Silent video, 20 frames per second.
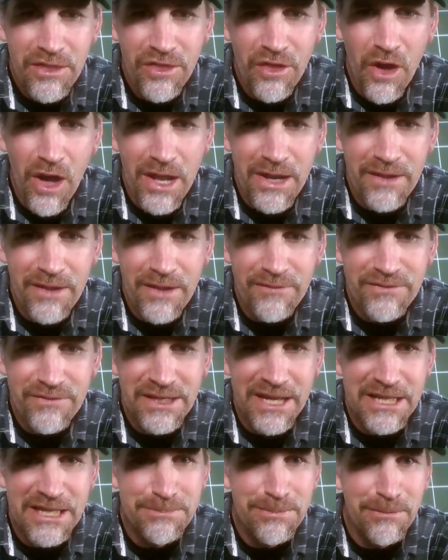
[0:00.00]
thought of
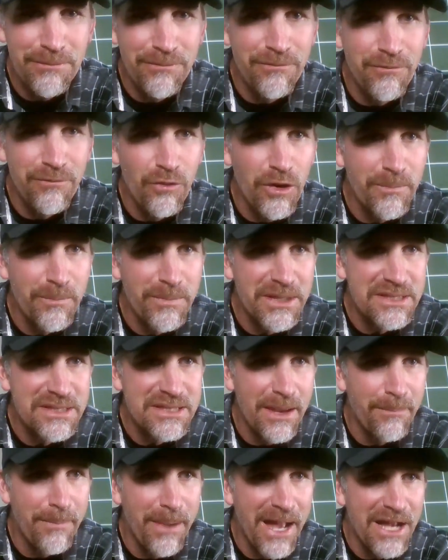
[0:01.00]
tonight's performance.
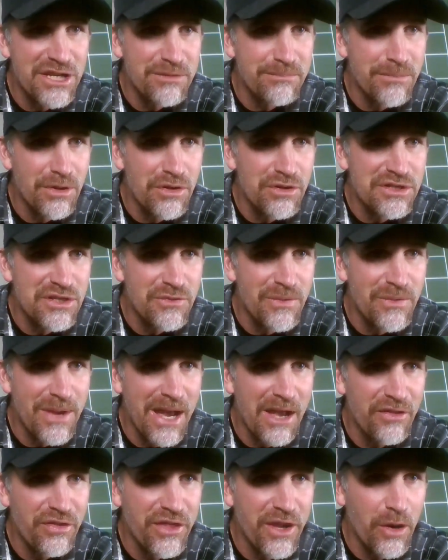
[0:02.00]
I imagine most of you
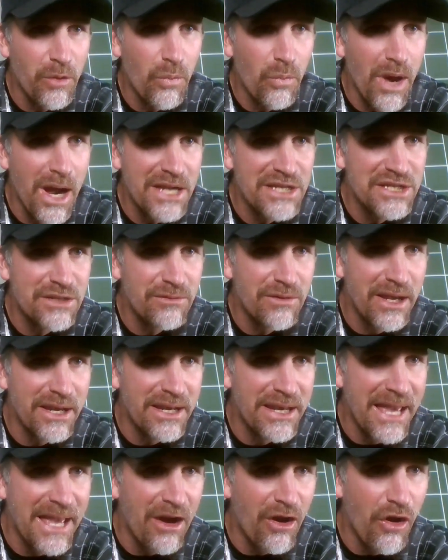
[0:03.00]
out there watching right
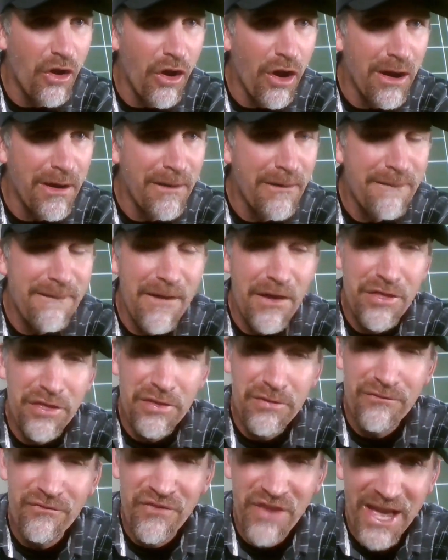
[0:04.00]
now are
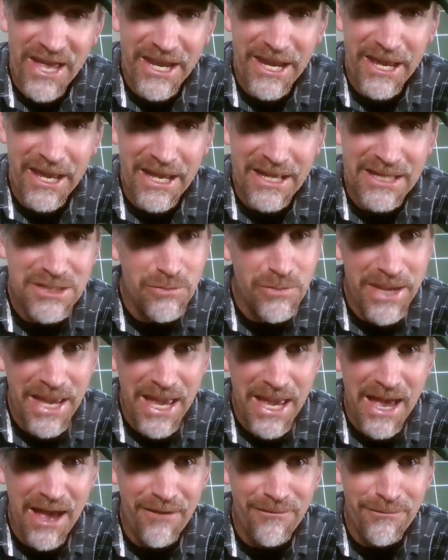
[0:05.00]
Fed heads. We
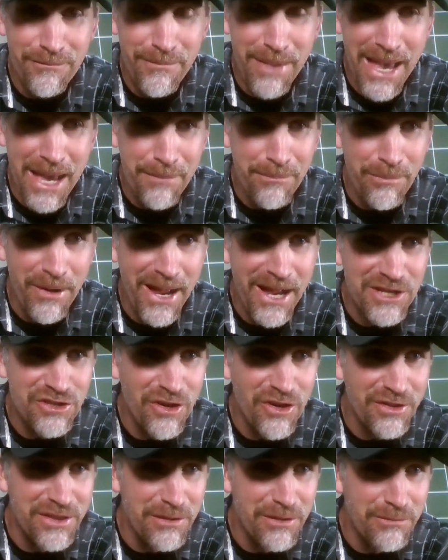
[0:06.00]
have Matt
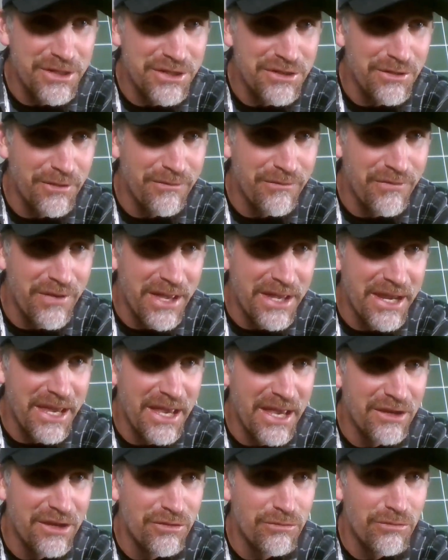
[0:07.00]
Bradshaw, the original Fed
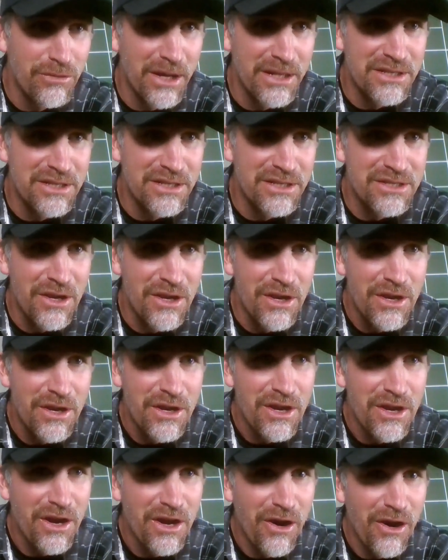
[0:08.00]
head who runs
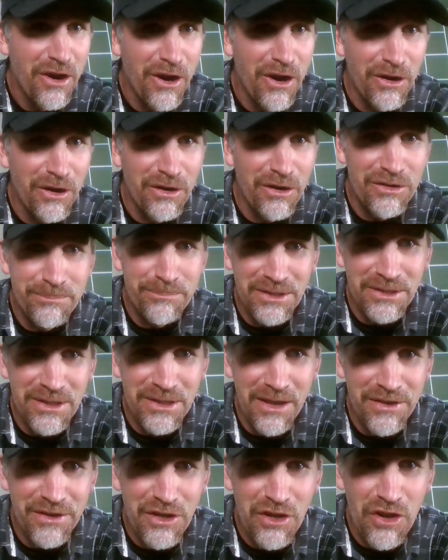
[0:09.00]
our
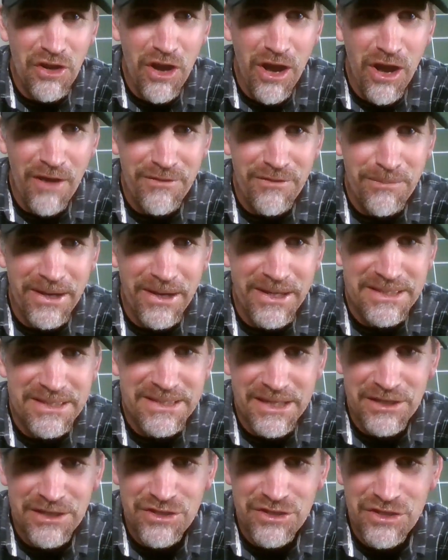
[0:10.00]
beloved coffee
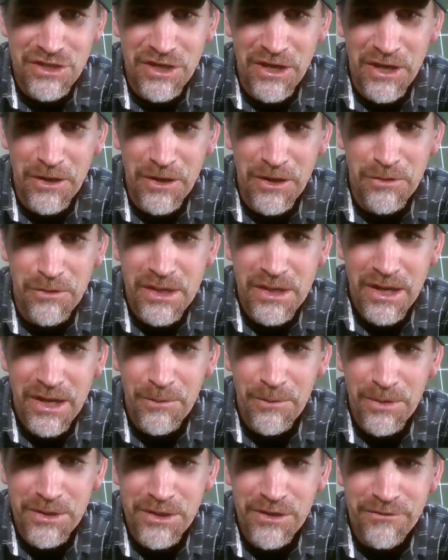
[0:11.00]
break tennis show.
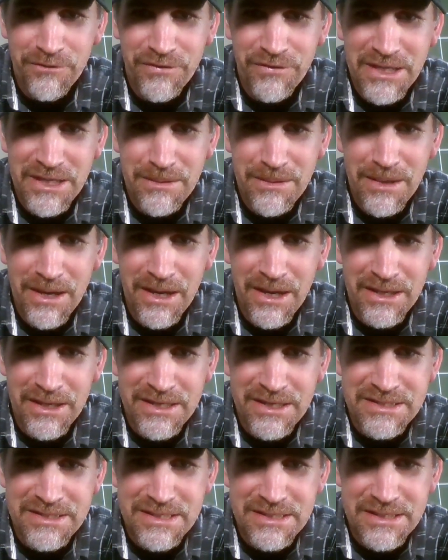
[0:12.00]
I wonder if he uh,
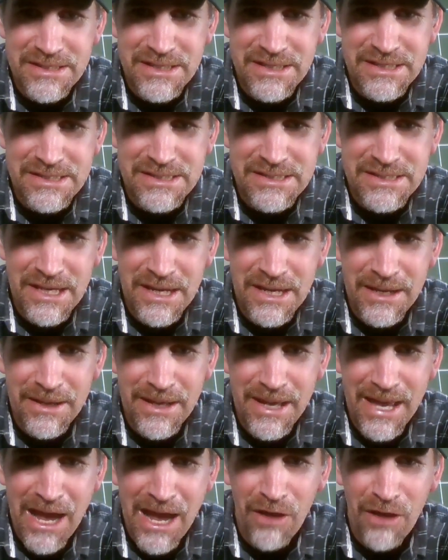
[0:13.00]
is is uh,
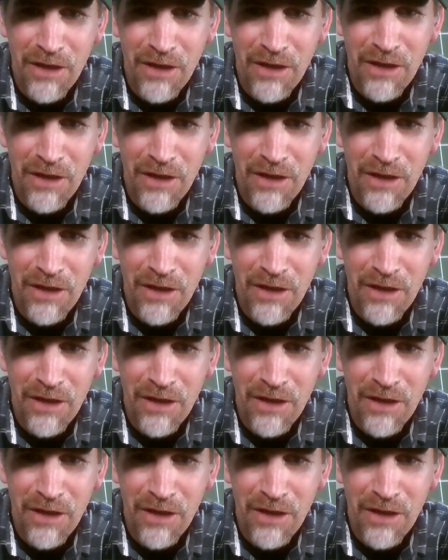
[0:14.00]
out